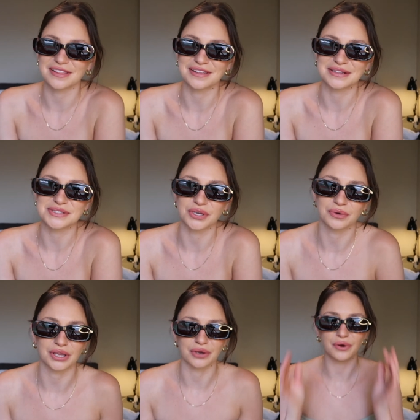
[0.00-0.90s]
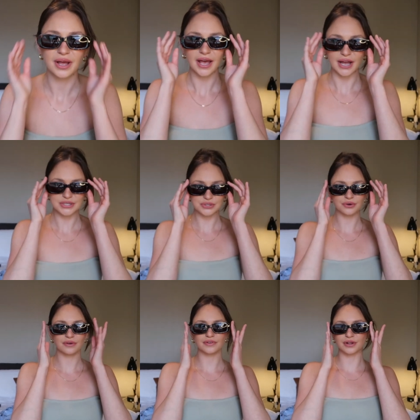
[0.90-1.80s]
I think it's so cute. I just
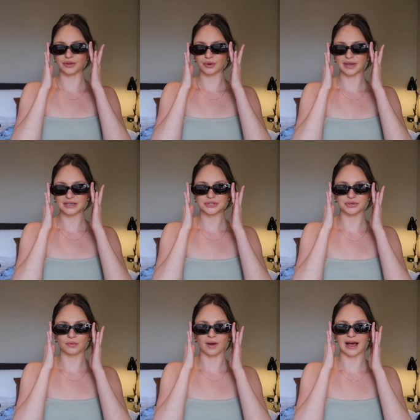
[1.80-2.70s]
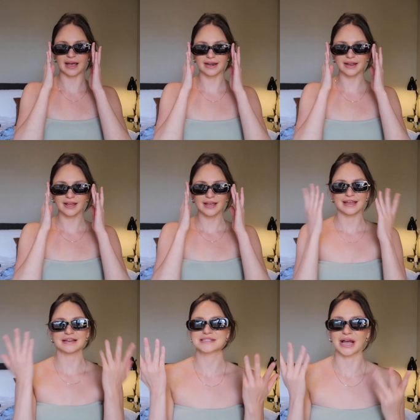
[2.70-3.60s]
don't know if they're a little bit too wide,
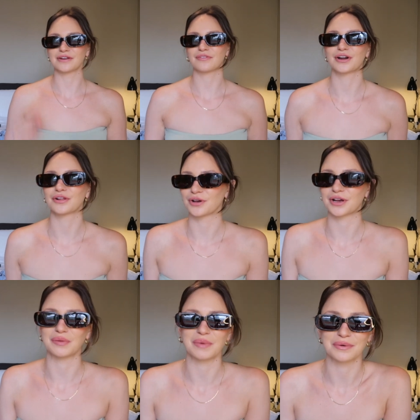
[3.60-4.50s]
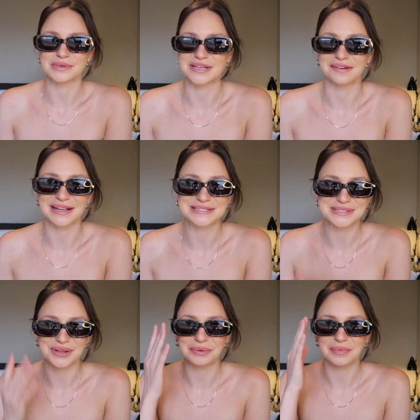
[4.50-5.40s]
and it's kind of hard to look in the mirror with
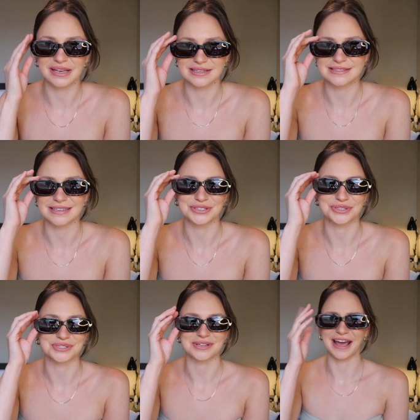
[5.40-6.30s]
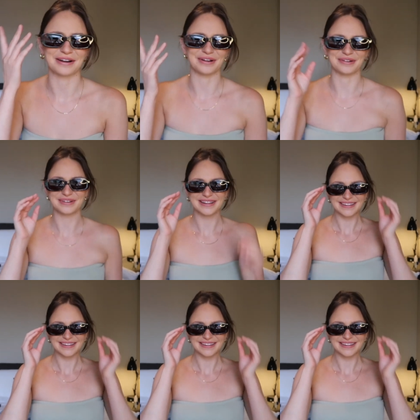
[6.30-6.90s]
sunglasses on because it's just, I don't know.